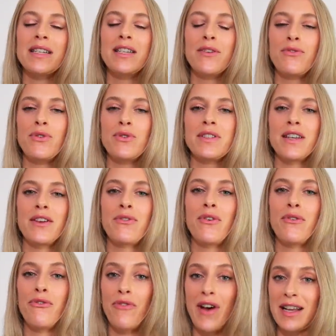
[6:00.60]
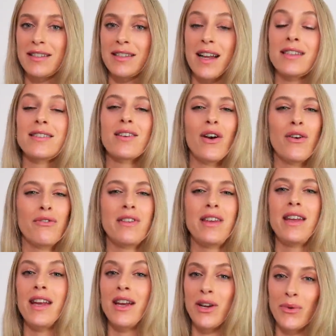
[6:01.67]
diffusive facets of
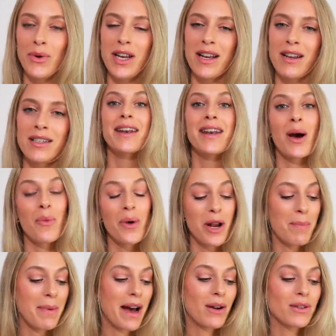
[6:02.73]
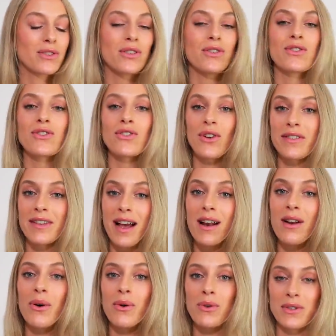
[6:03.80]
the ingredient. Now, what about
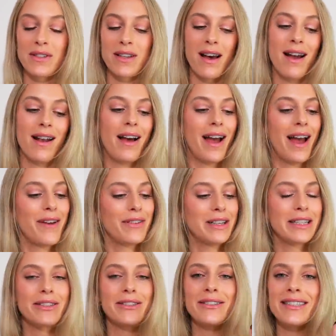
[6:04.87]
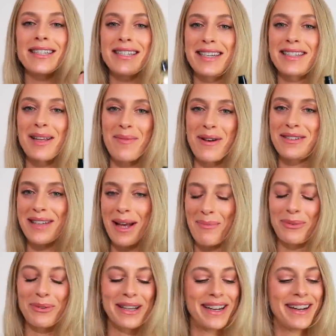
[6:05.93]
Santal Austral? I have a little six milliliters
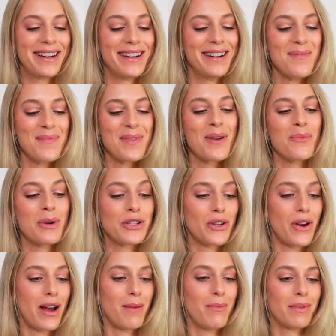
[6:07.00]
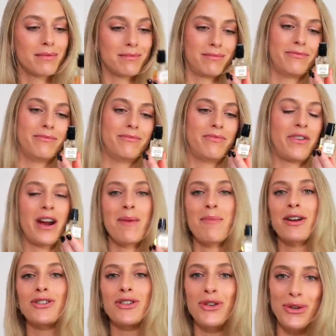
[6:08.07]
sample here, which I'm very
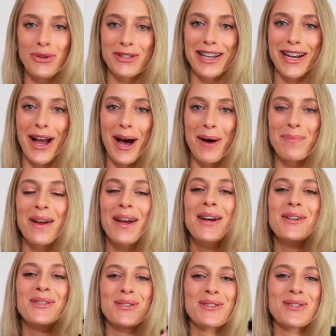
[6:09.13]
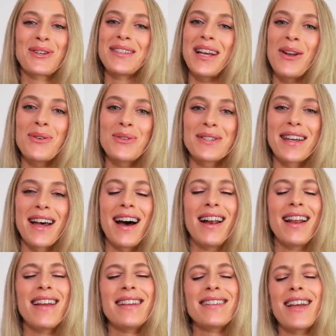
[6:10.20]
much using up. So Santal
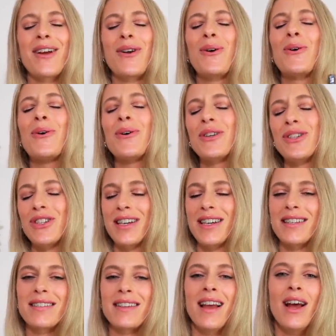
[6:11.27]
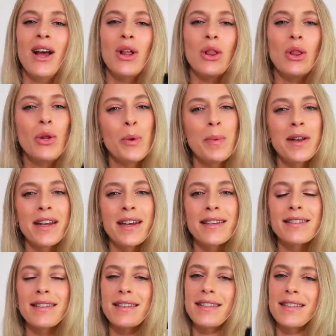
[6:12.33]
Austral is a gorgeous,
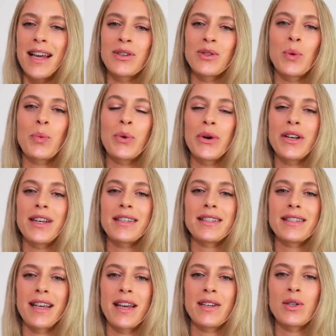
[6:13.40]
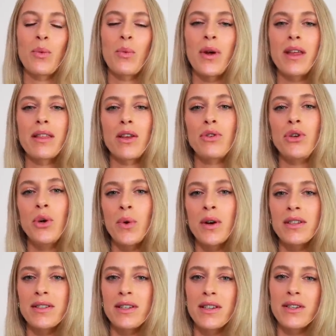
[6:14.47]
luminous sandalwood scent with
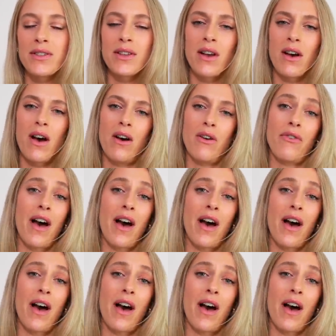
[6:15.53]
nuances of